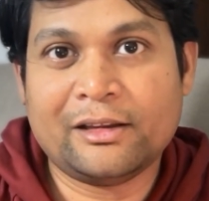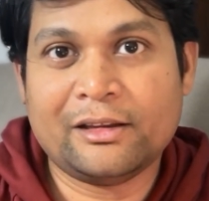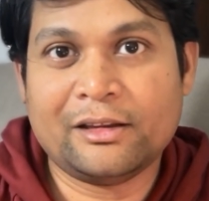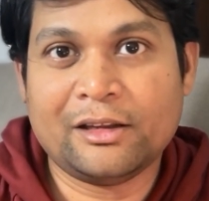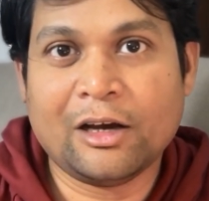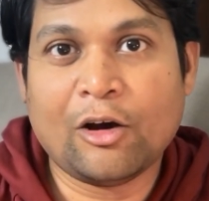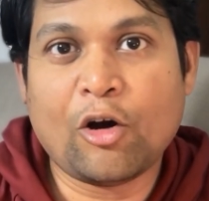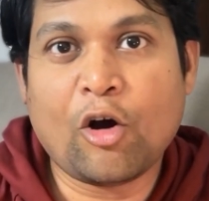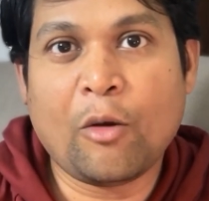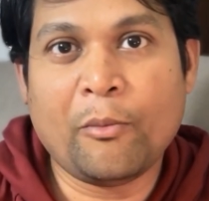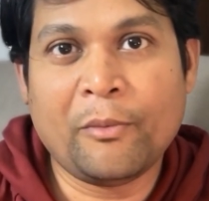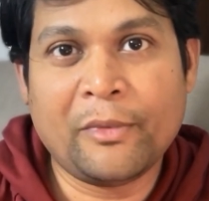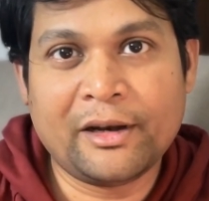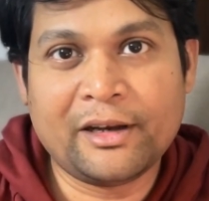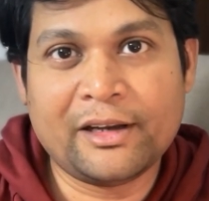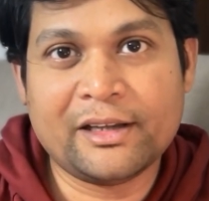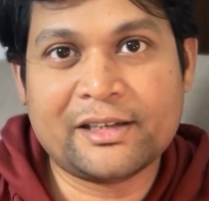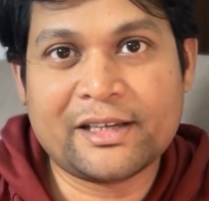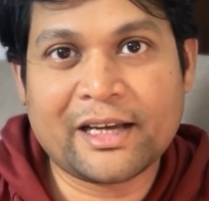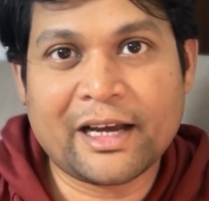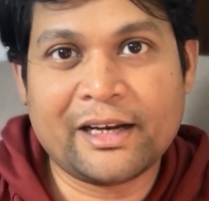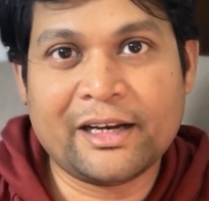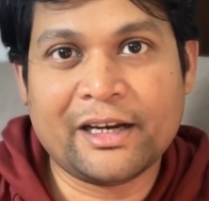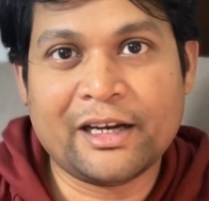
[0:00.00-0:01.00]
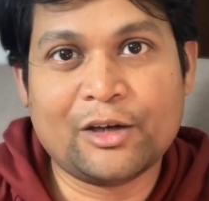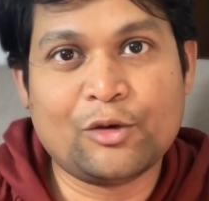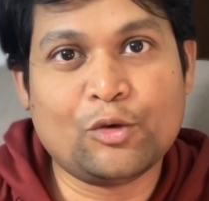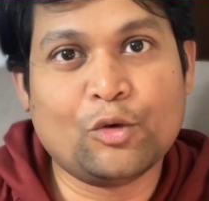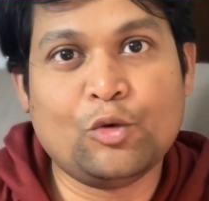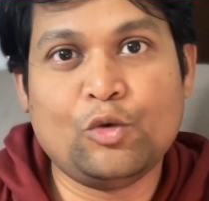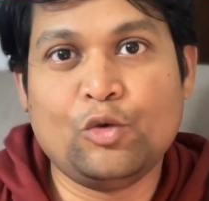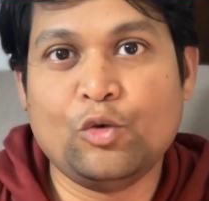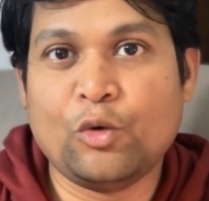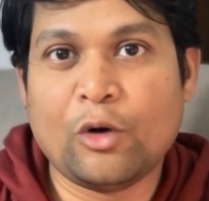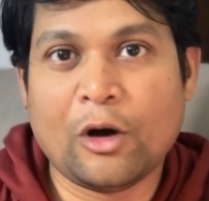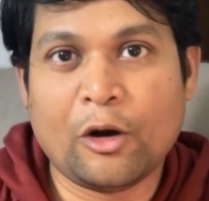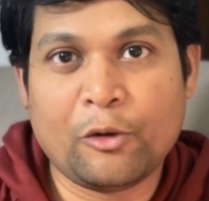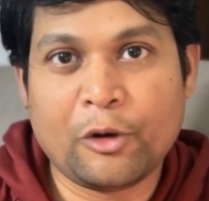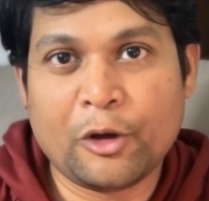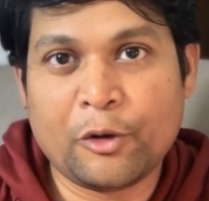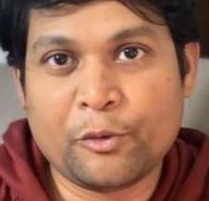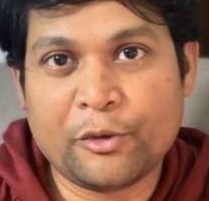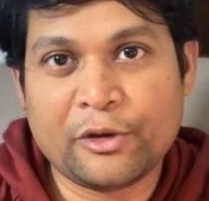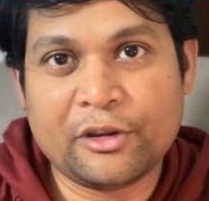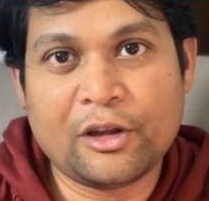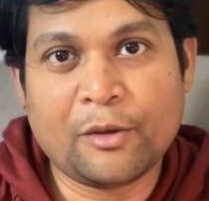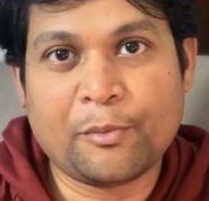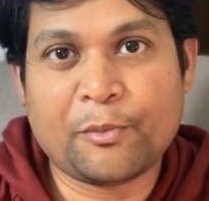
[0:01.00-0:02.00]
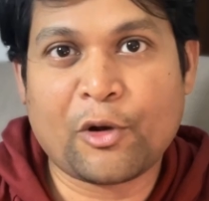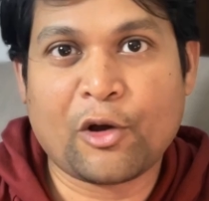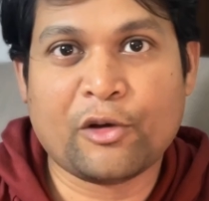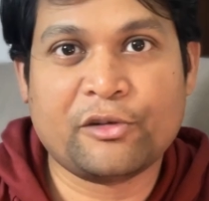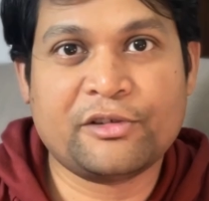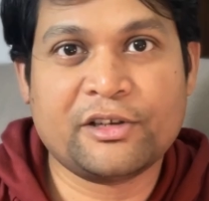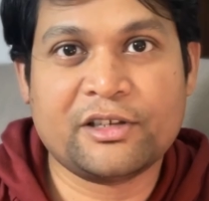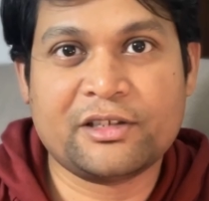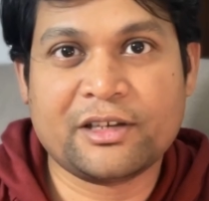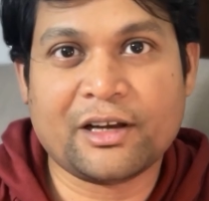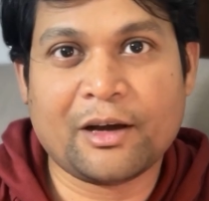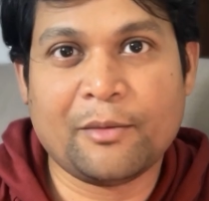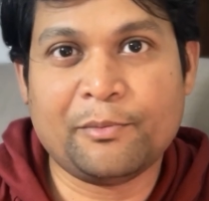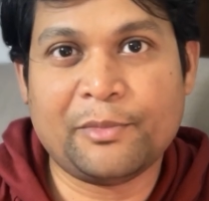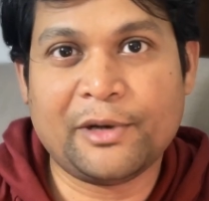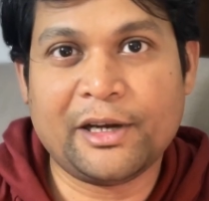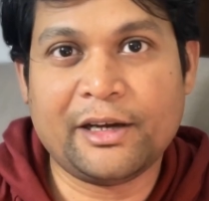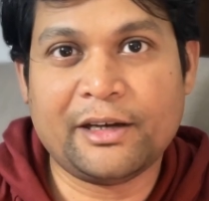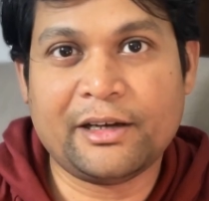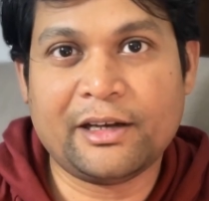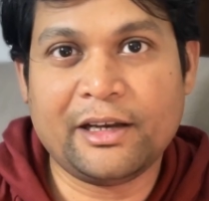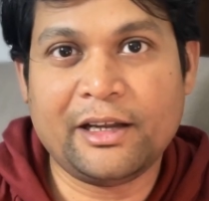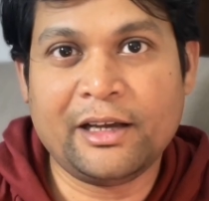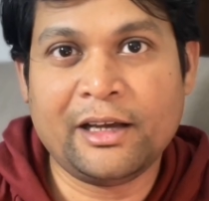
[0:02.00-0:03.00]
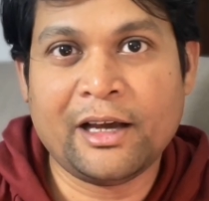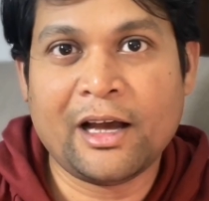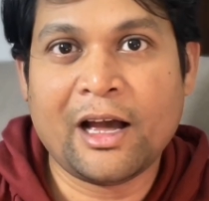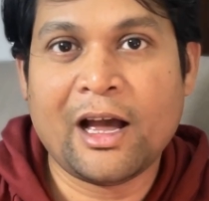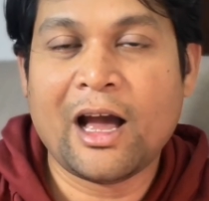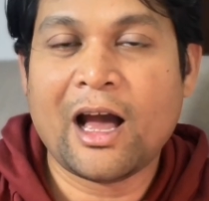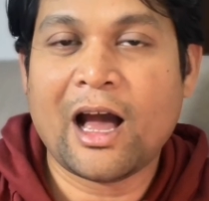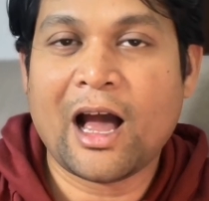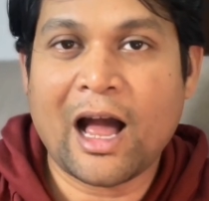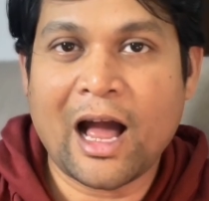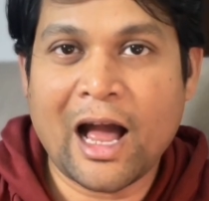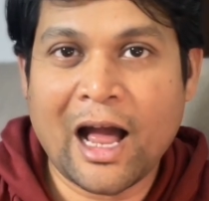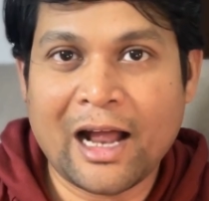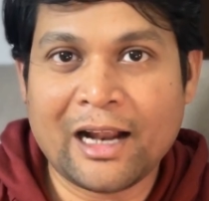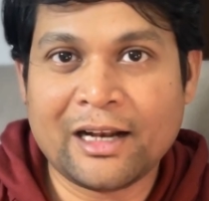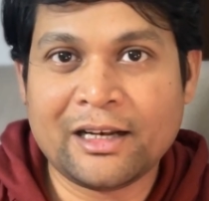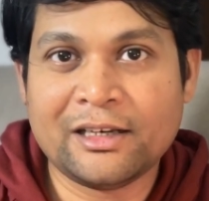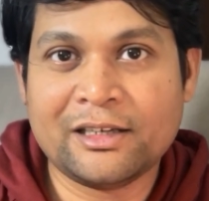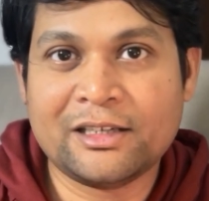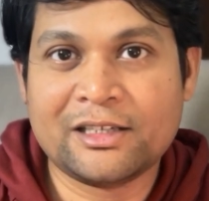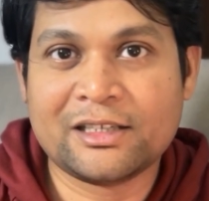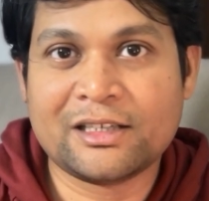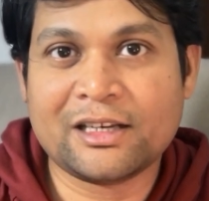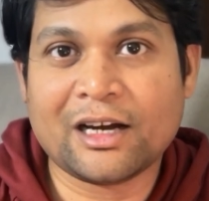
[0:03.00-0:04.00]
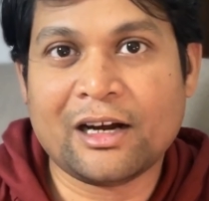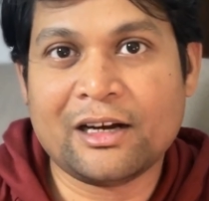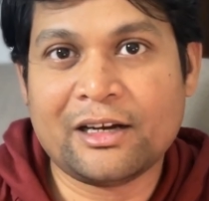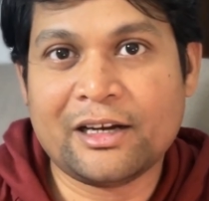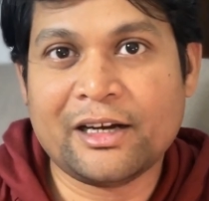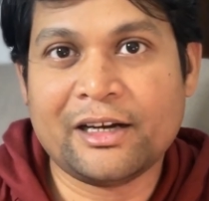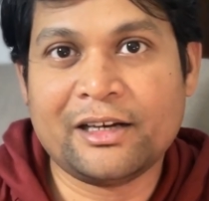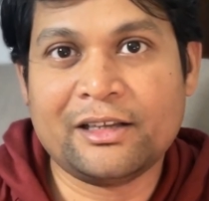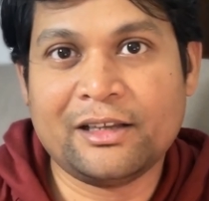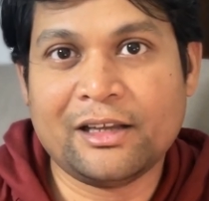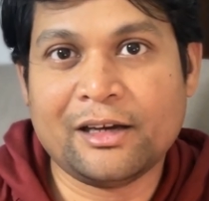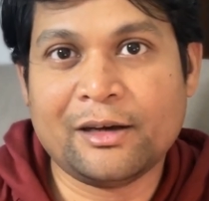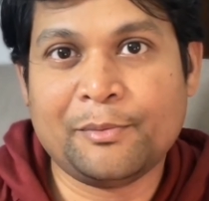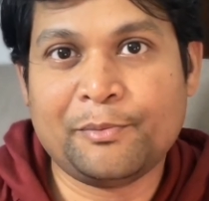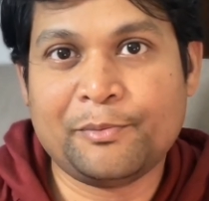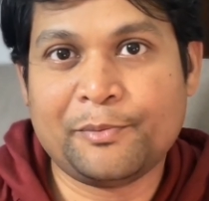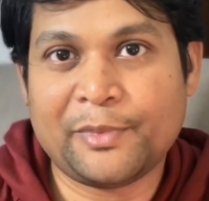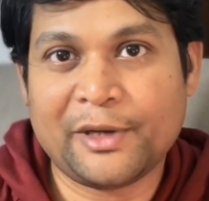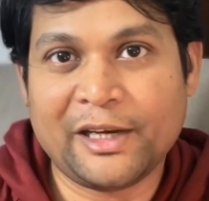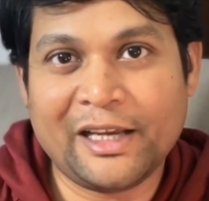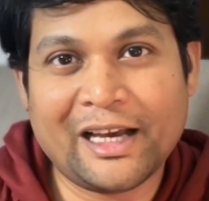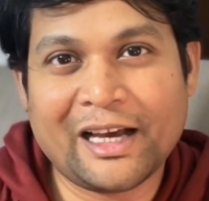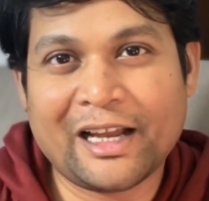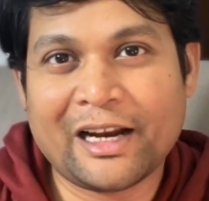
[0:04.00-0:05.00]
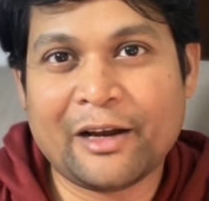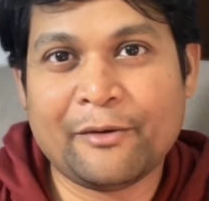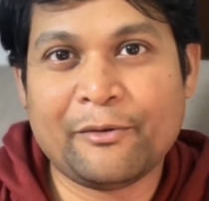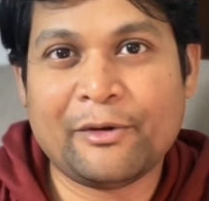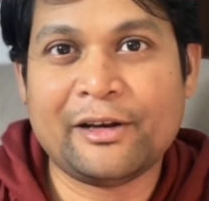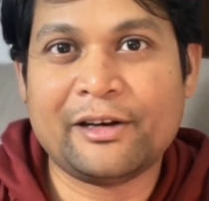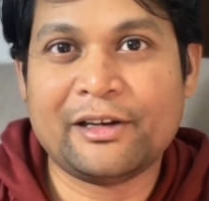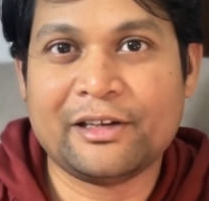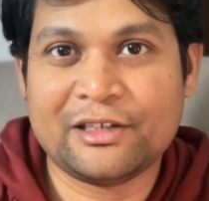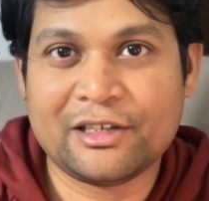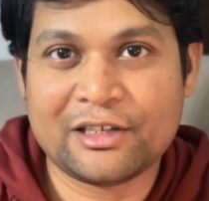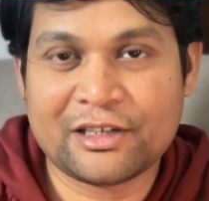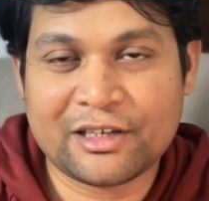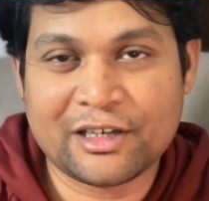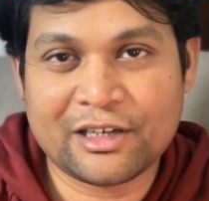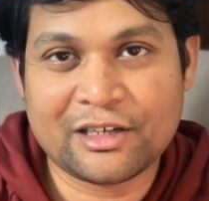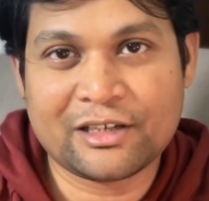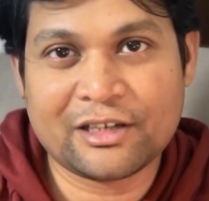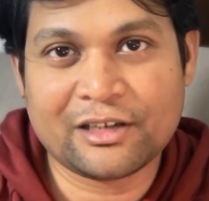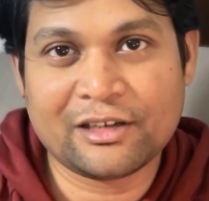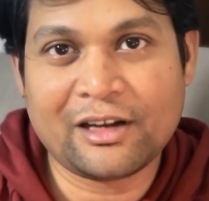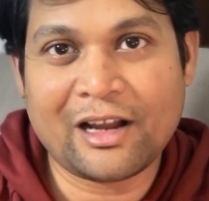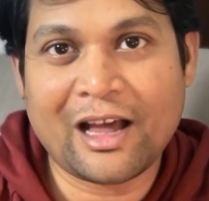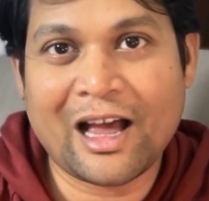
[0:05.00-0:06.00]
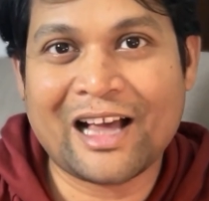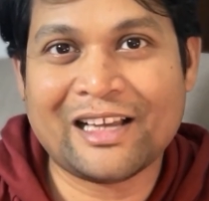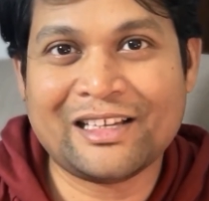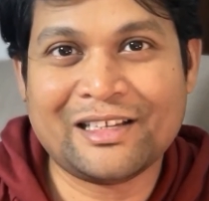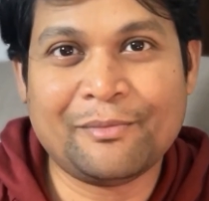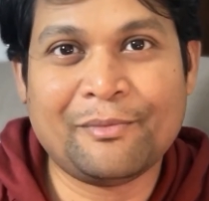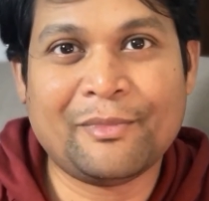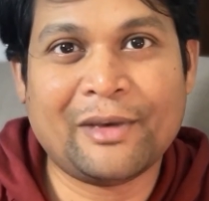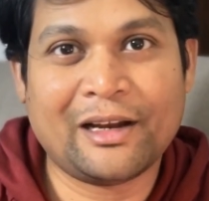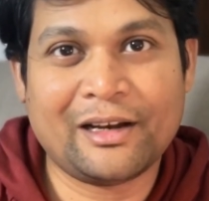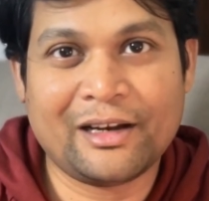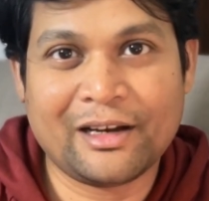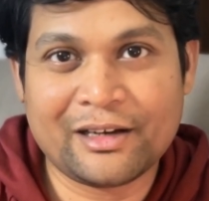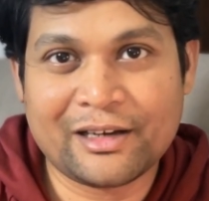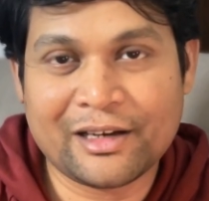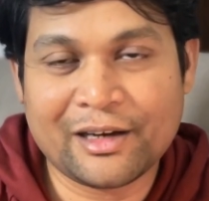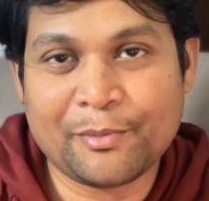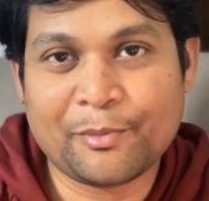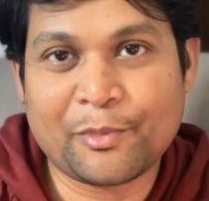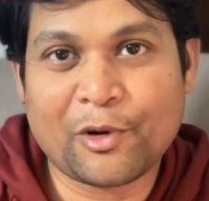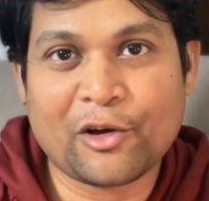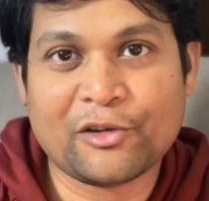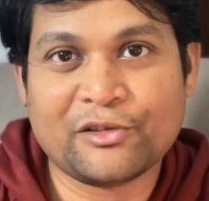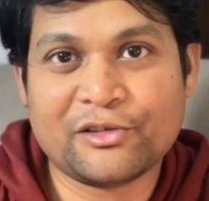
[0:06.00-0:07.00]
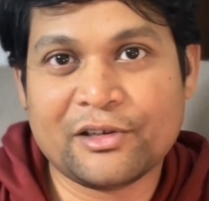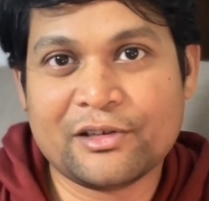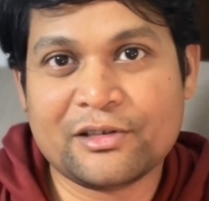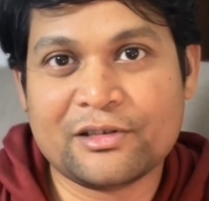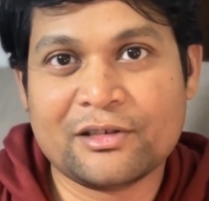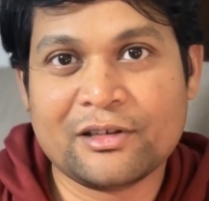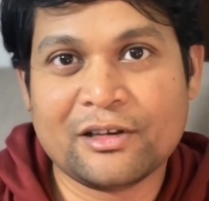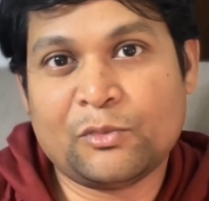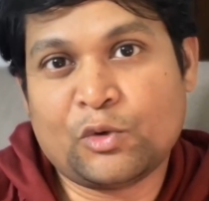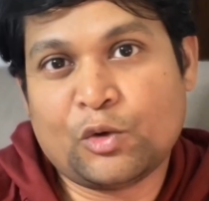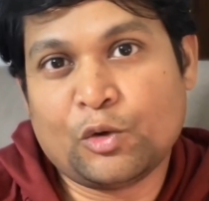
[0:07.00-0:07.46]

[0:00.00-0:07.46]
the government decided to do away with the process completely and started the pre-arrival registration as a mandatory process.